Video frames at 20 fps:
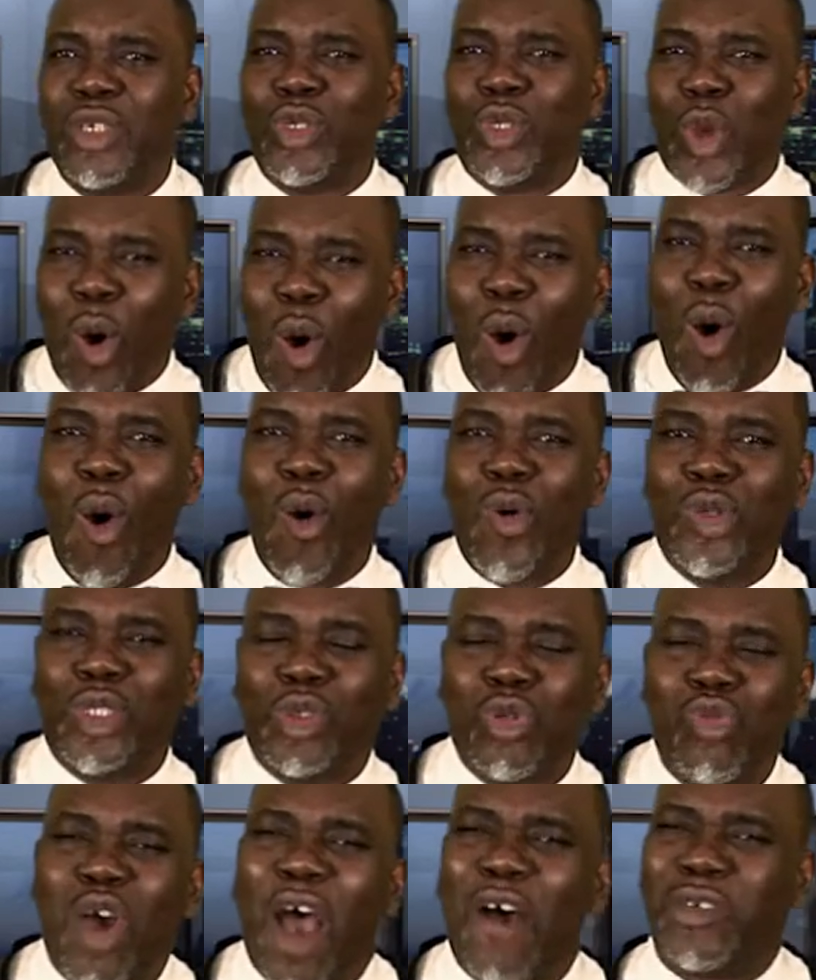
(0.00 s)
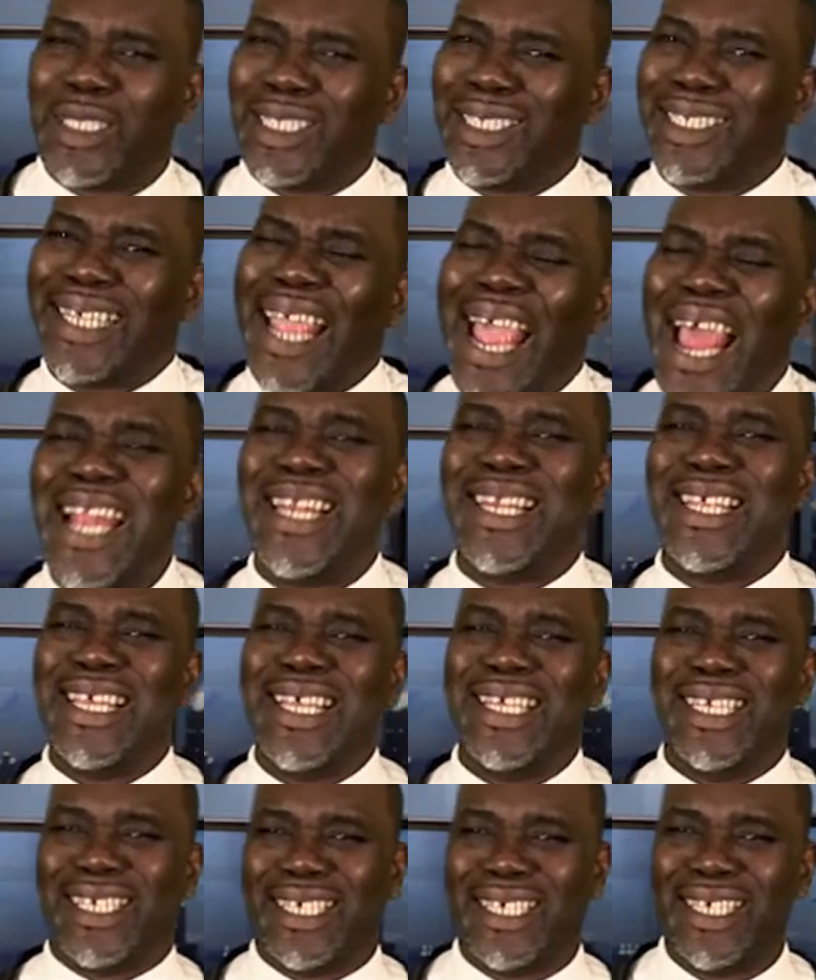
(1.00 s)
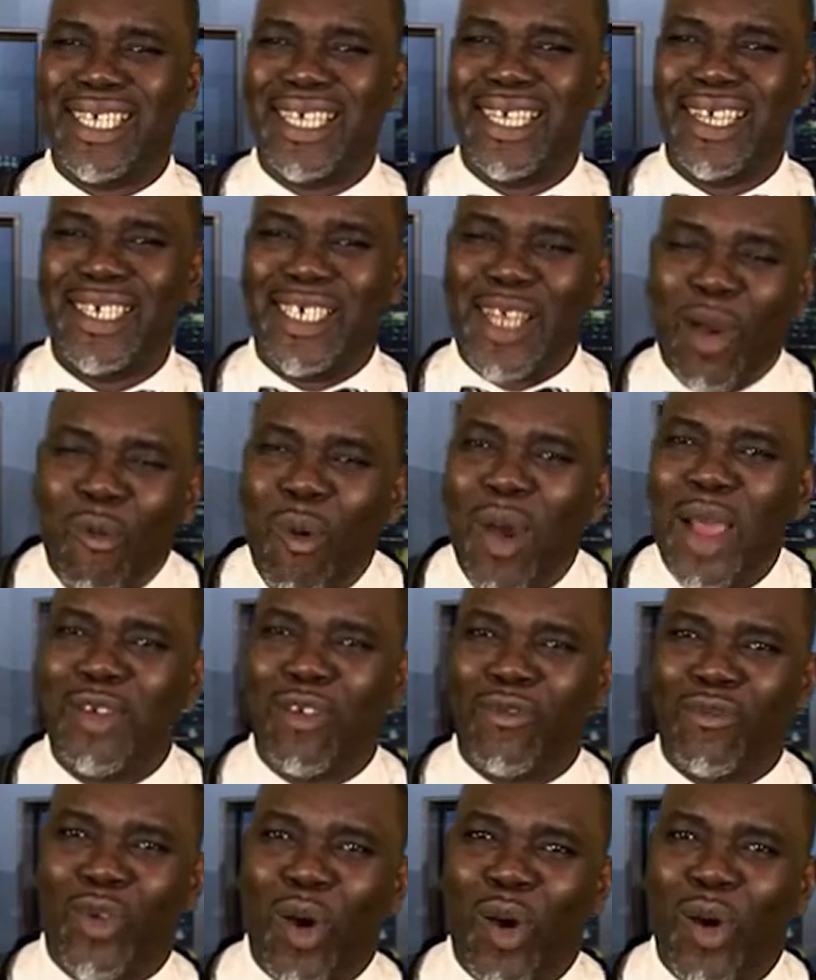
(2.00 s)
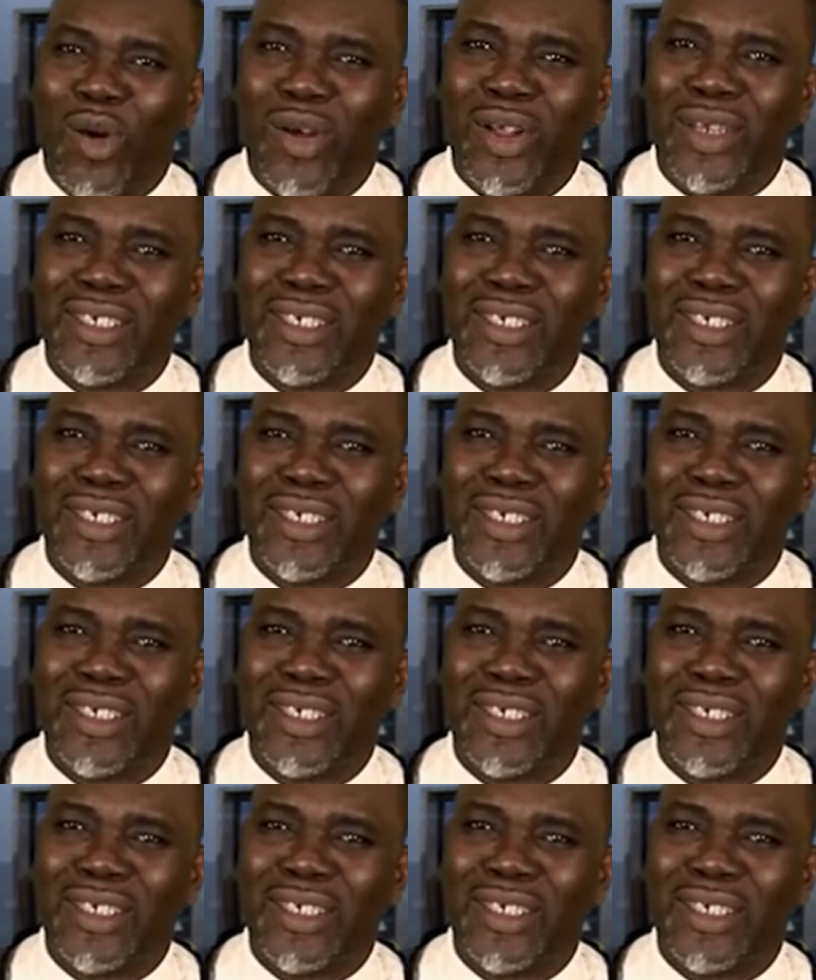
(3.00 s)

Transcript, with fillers: those who have studied the word of God,